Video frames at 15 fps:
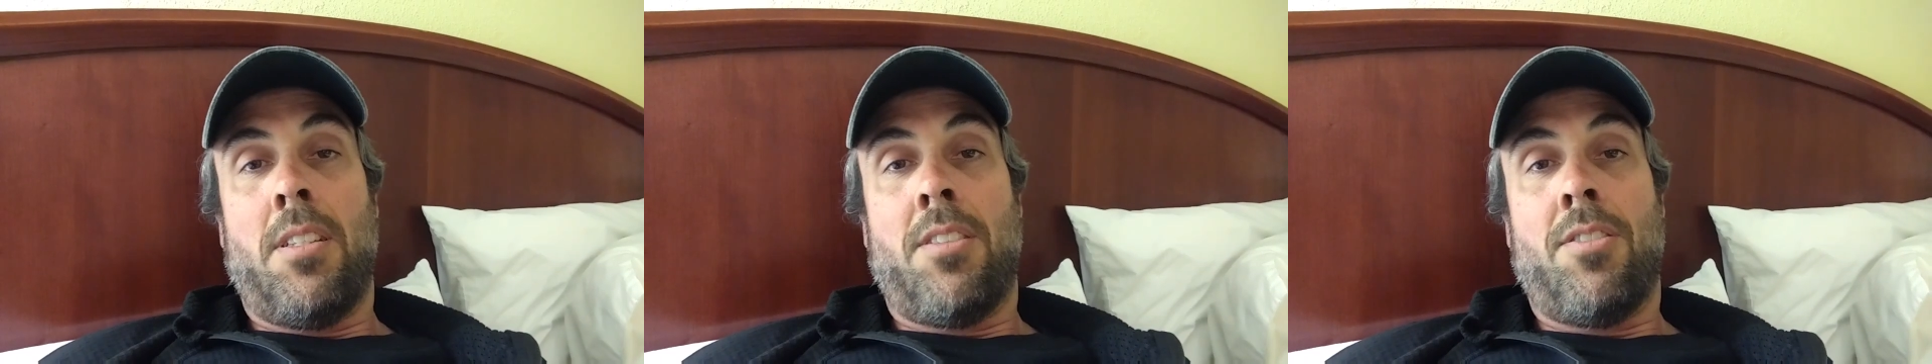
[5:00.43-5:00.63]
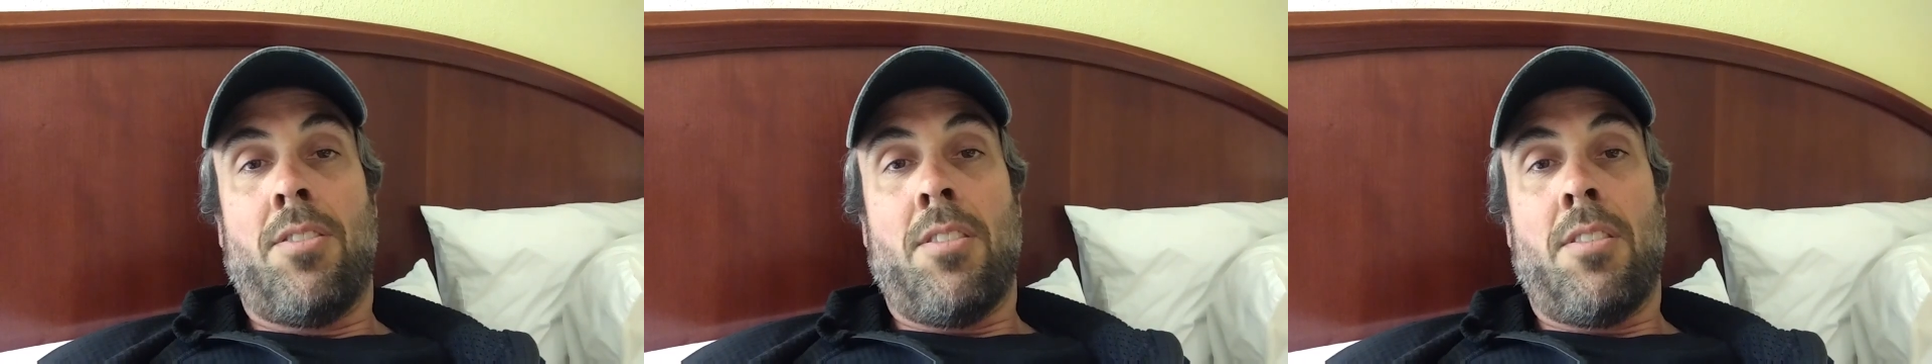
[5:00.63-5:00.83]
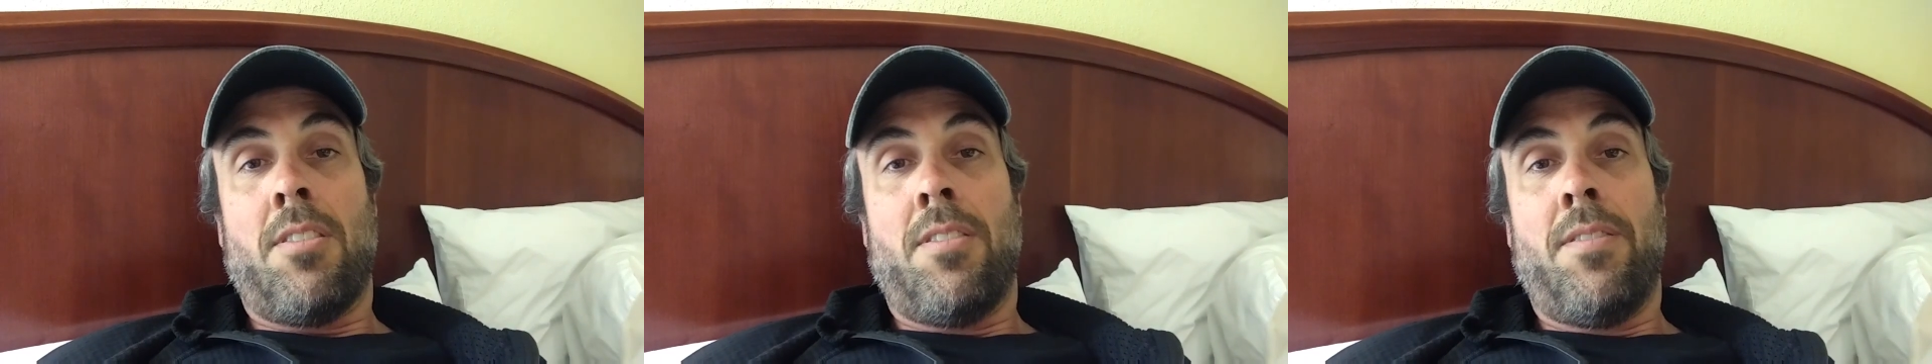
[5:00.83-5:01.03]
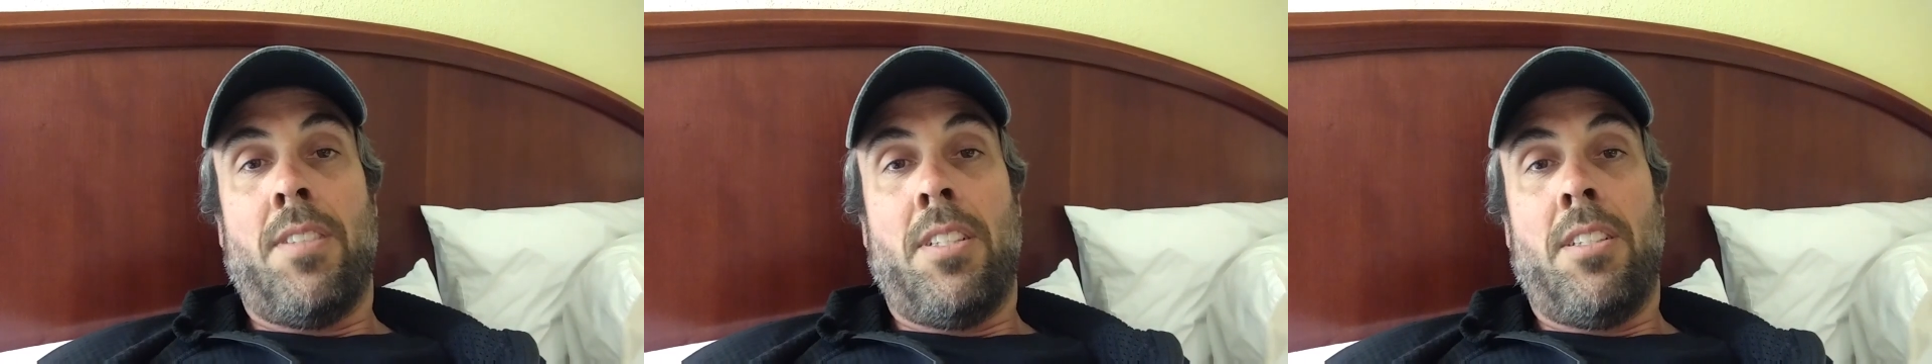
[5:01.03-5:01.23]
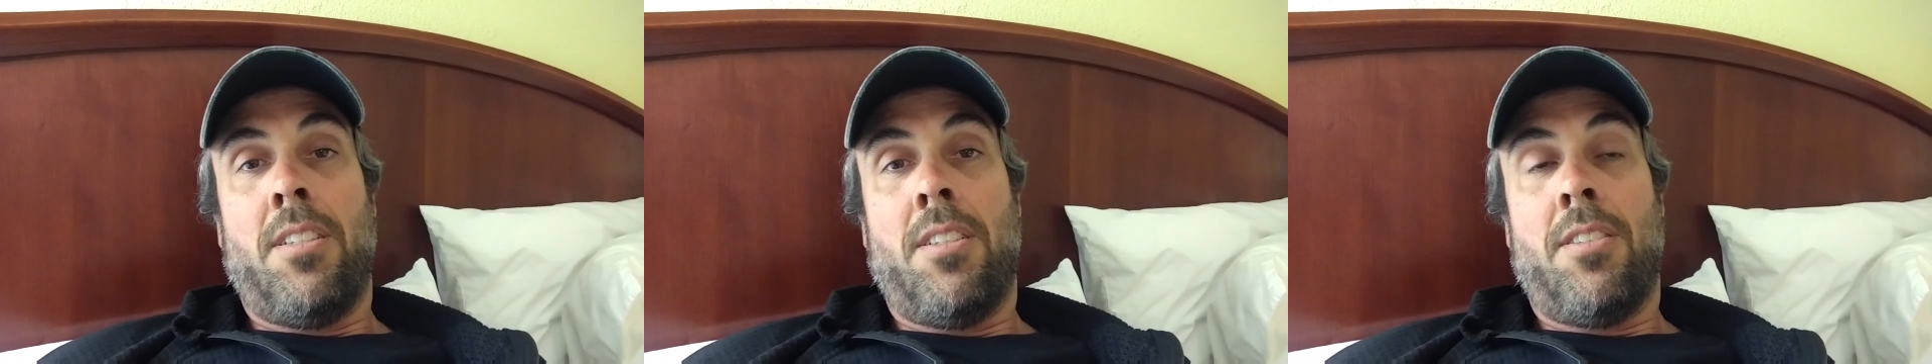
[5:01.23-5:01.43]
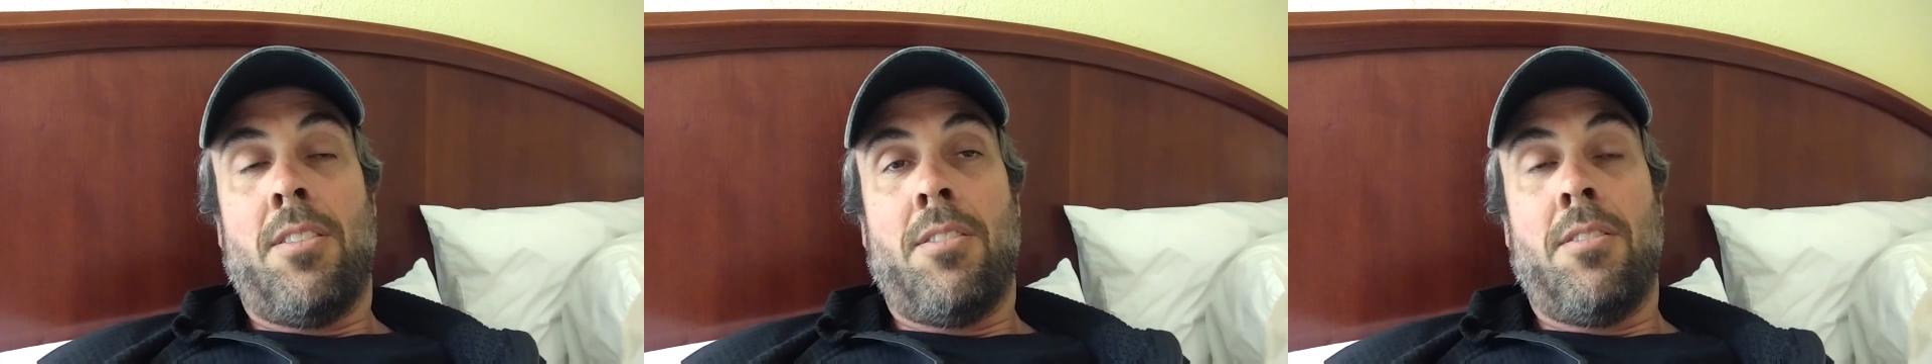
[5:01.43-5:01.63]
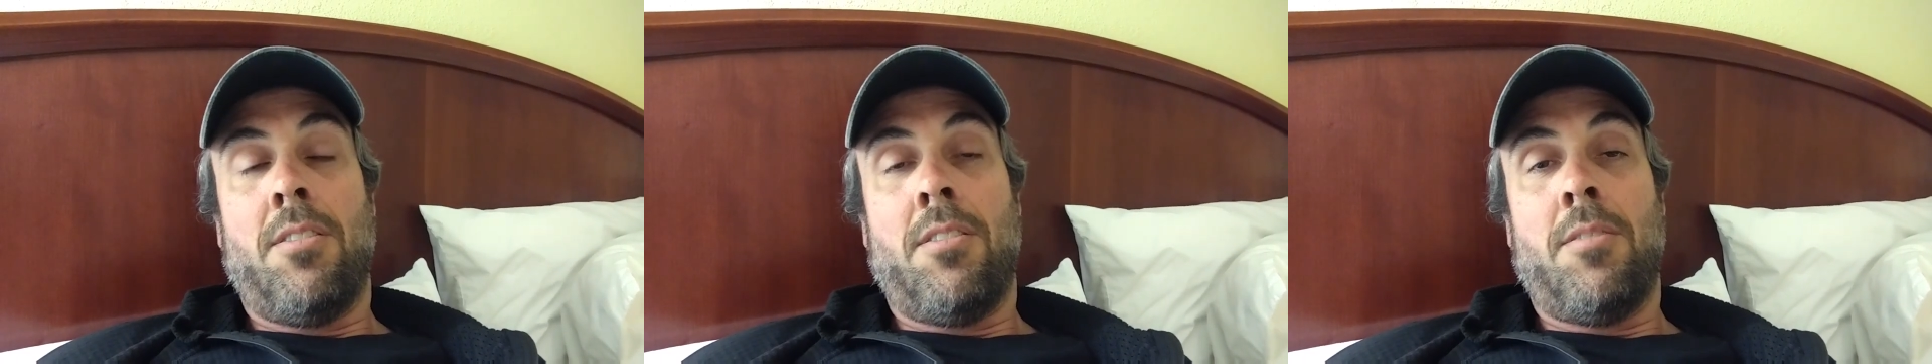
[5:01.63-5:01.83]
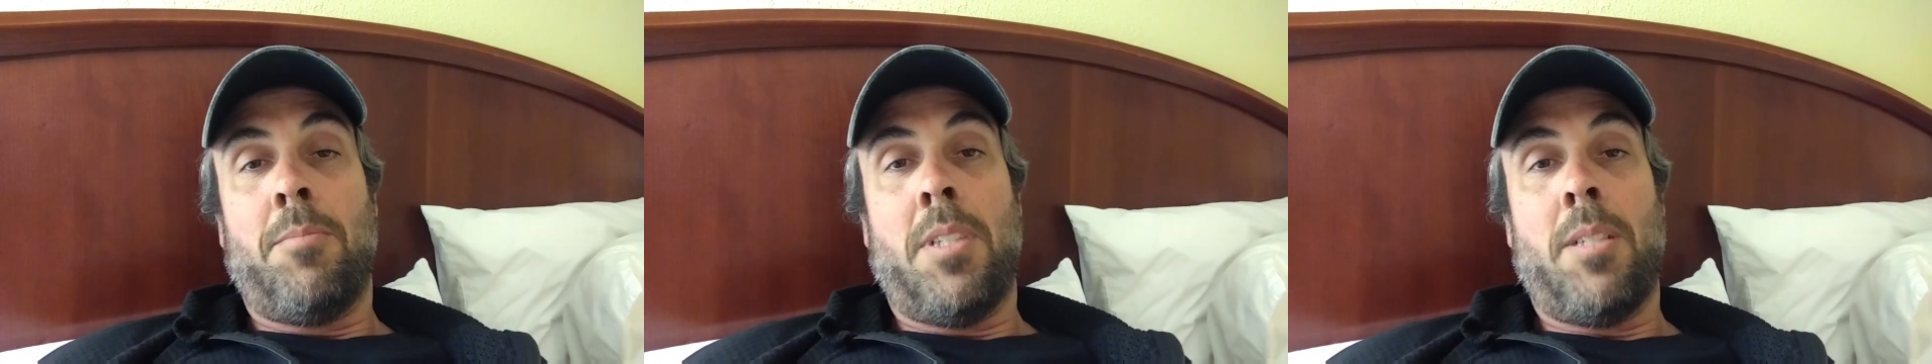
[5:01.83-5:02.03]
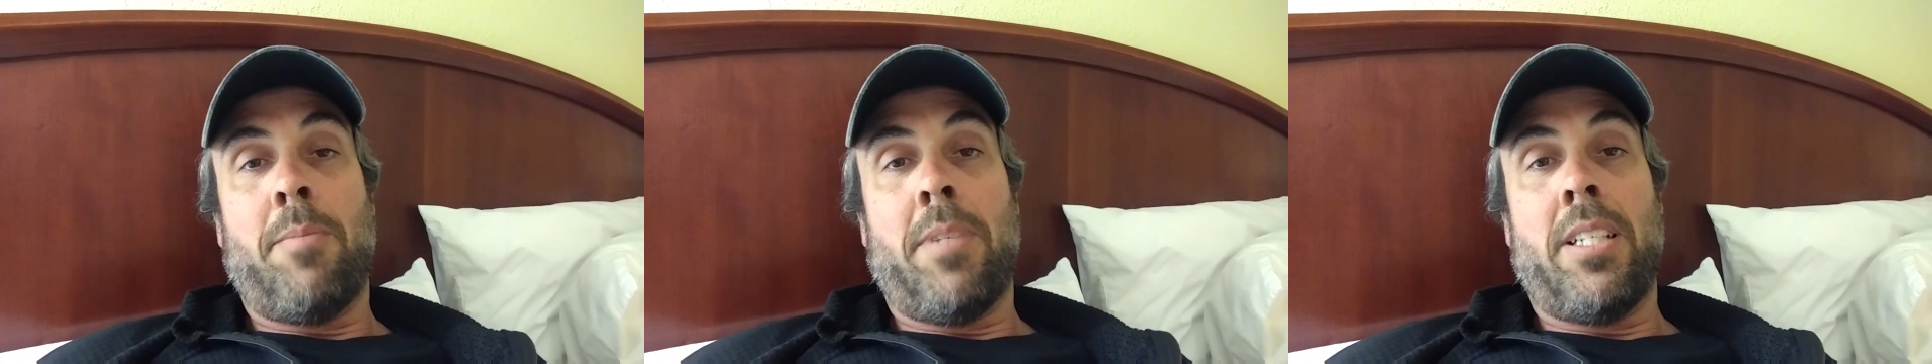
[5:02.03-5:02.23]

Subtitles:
at the start of the video. Man,